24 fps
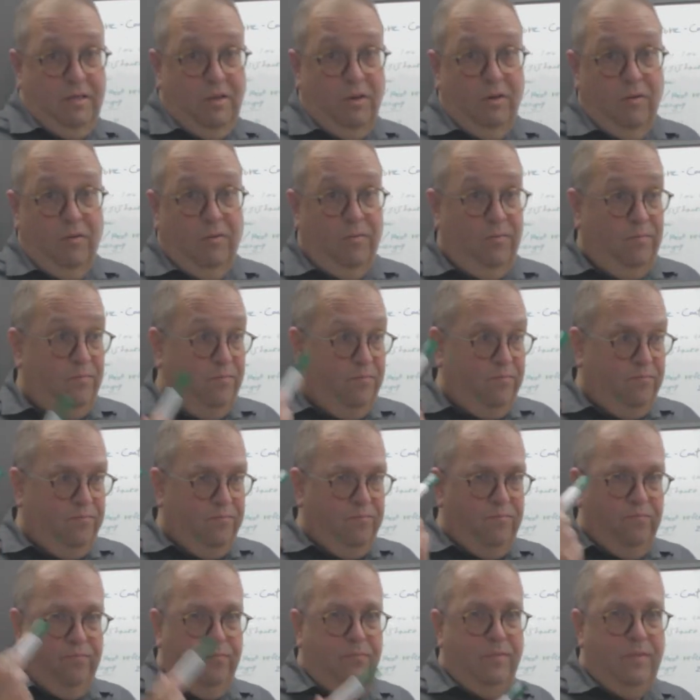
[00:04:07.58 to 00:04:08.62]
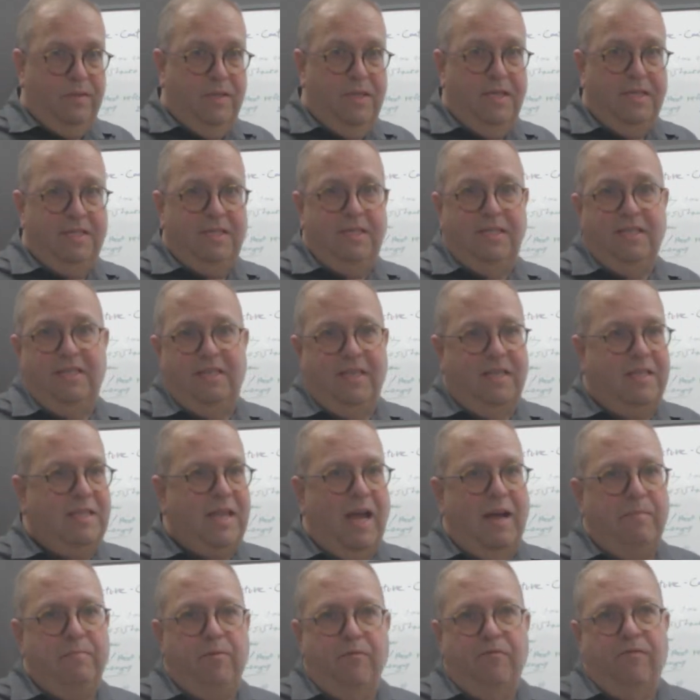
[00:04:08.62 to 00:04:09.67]
So this is the
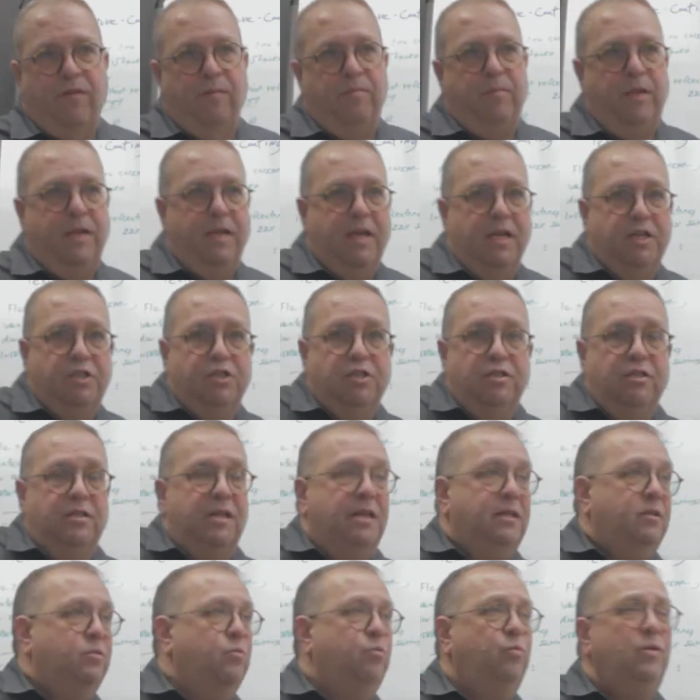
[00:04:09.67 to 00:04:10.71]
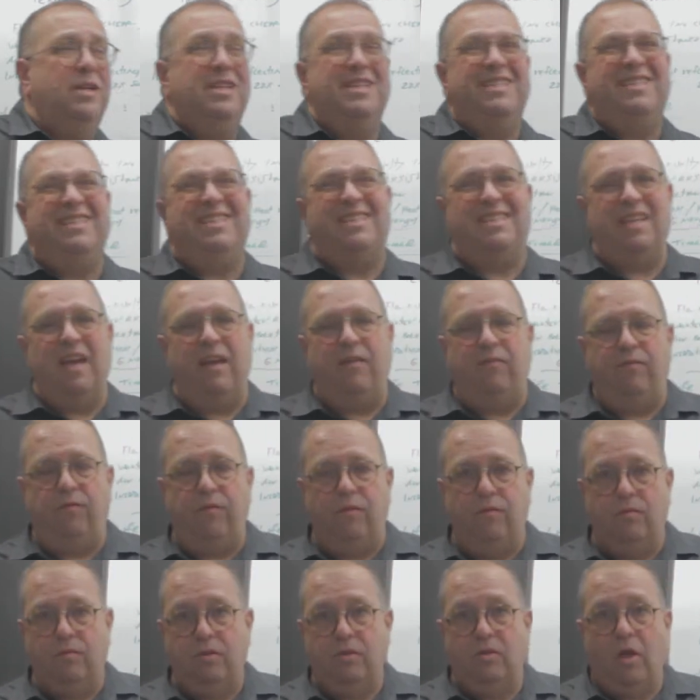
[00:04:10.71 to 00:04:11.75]
type of application that will
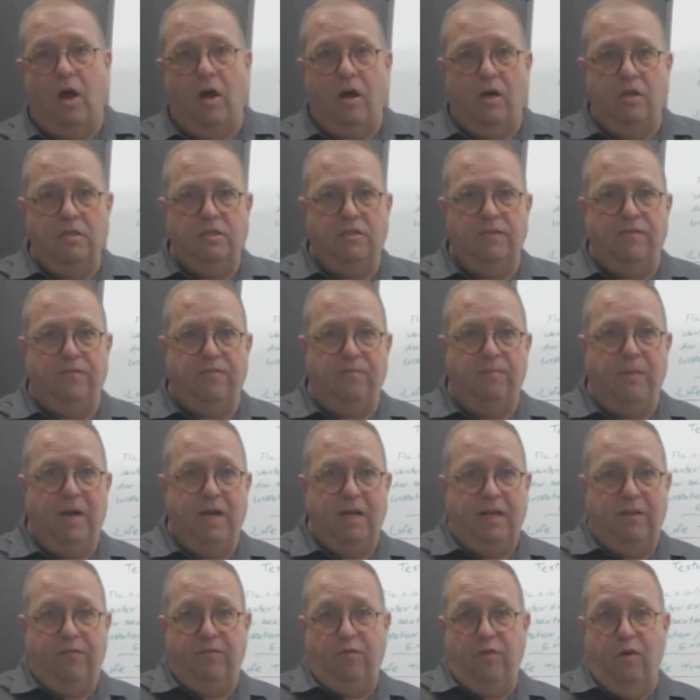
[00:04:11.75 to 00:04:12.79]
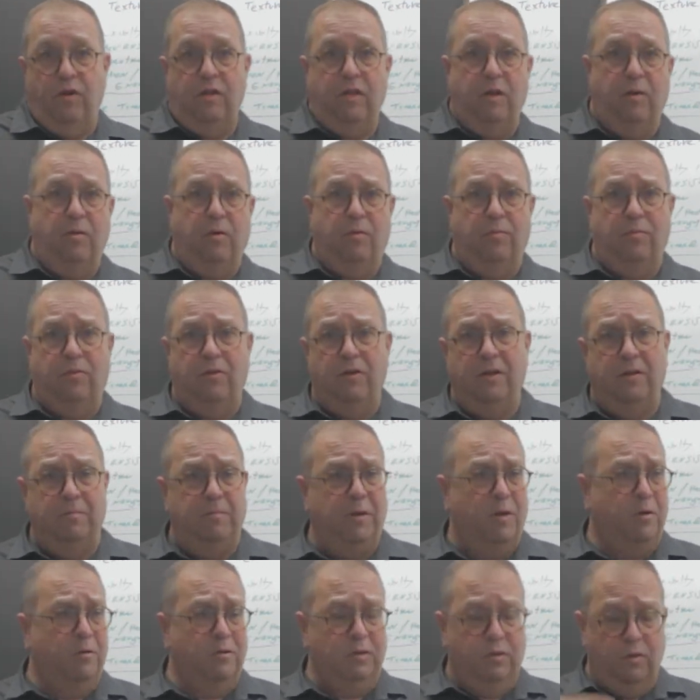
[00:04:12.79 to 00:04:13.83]
save you tons of money if you are the homeowner,
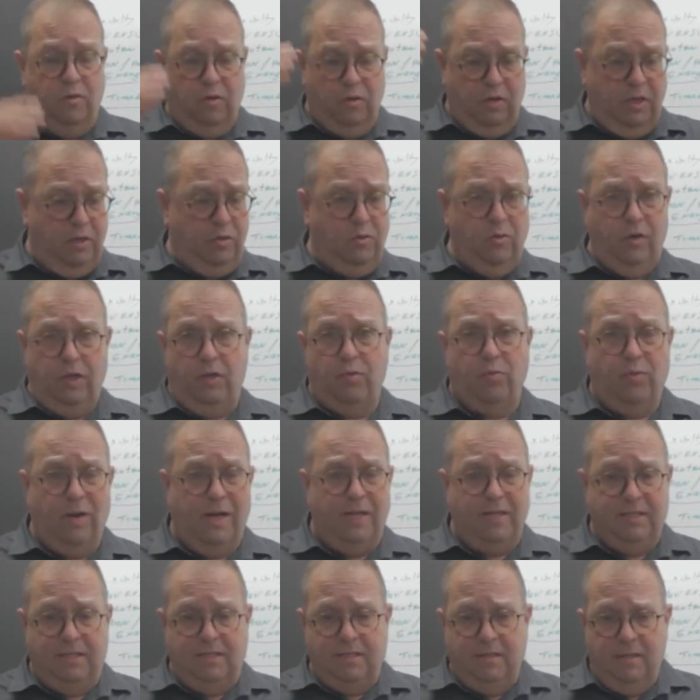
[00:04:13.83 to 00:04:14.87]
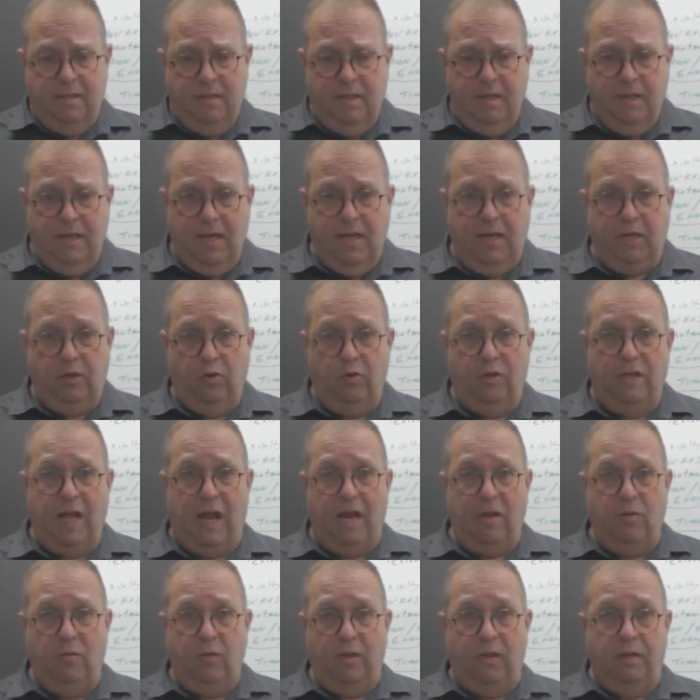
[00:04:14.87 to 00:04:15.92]
because you're going to do it once and you're
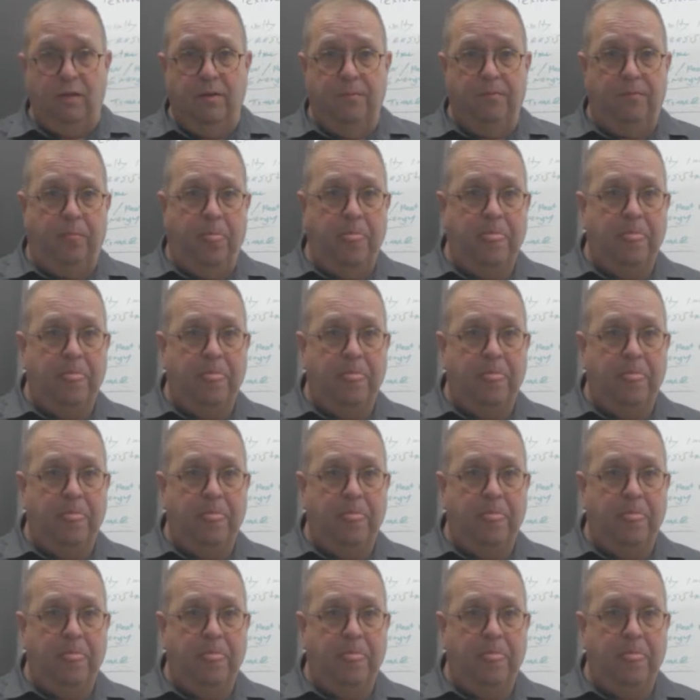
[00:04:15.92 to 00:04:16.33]
done with it.